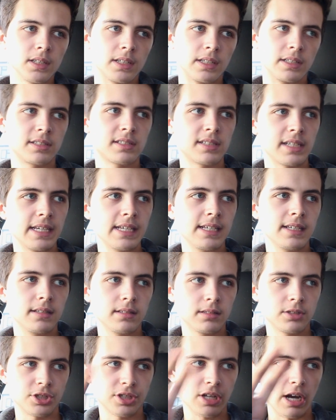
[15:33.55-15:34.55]
and see,
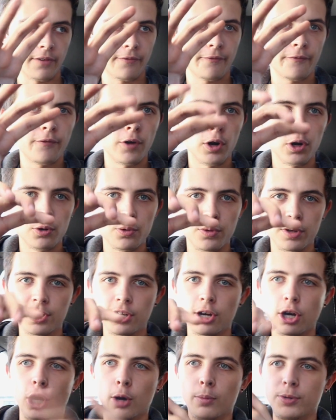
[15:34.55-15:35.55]
just kind of follow the
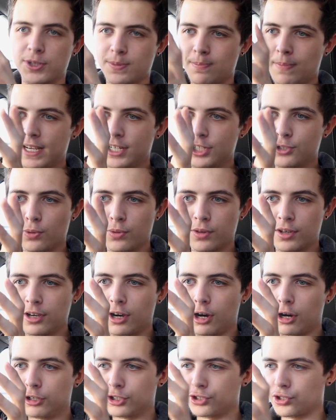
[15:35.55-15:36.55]
curb, just make sure the
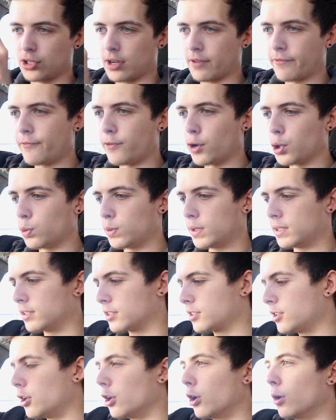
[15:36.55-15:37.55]
car is just like following the
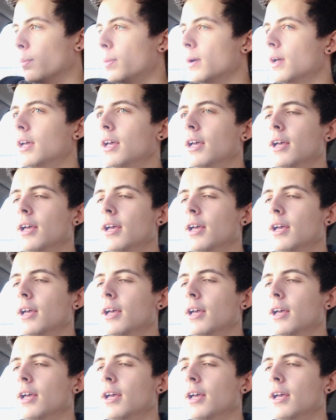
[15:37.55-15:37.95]
curb,